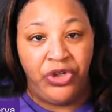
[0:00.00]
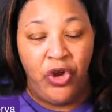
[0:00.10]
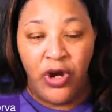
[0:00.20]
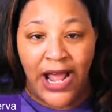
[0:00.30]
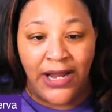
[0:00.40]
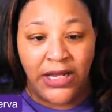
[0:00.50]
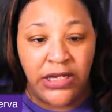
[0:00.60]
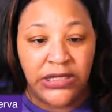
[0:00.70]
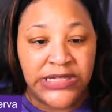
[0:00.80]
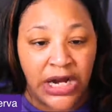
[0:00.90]
you're not
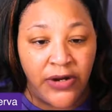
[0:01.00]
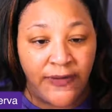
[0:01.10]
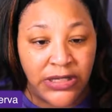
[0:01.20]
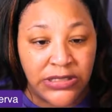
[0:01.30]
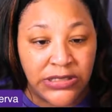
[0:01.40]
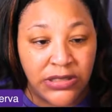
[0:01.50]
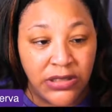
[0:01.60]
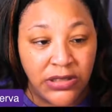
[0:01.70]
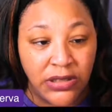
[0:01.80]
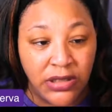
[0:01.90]
getting
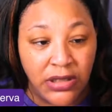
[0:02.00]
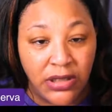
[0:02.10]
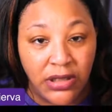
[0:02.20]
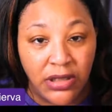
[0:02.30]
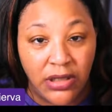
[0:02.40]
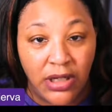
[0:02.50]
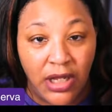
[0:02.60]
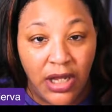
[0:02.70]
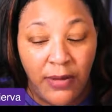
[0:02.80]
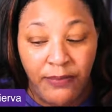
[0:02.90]
serviced.
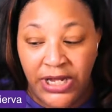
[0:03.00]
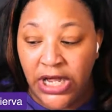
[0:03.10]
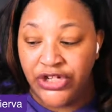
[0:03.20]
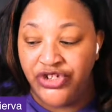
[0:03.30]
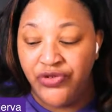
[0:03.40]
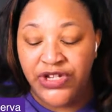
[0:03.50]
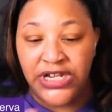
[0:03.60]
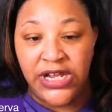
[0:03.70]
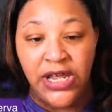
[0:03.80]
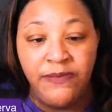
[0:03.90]
Because you
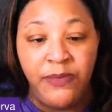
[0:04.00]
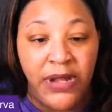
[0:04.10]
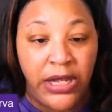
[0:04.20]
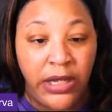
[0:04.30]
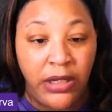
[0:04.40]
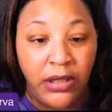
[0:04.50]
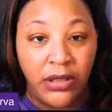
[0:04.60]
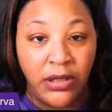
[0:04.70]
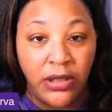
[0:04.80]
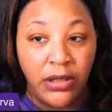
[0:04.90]
DM
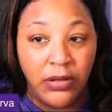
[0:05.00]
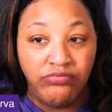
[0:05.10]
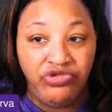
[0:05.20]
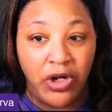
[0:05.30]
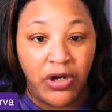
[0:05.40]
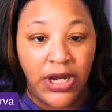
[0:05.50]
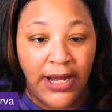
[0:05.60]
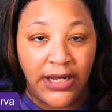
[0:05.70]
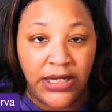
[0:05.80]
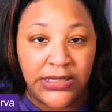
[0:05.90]
me, you're
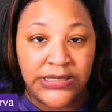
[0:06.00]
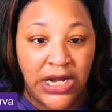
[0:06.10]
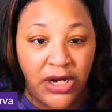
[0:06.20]
not getting